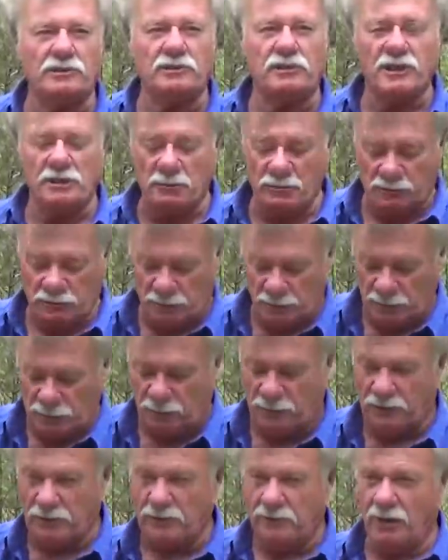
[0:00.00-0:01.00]
the tree before you
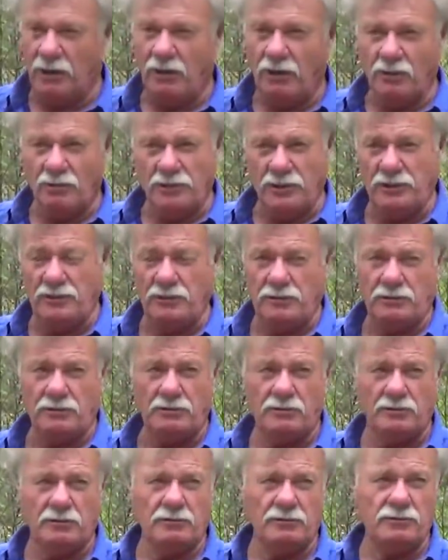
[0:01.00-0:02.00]
put it in the hole, then you
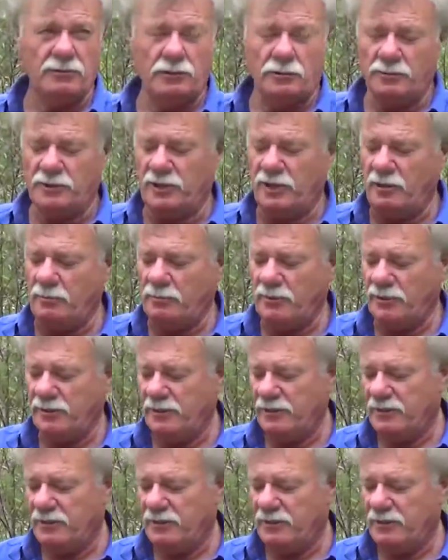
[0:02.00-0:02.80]
can firm it up.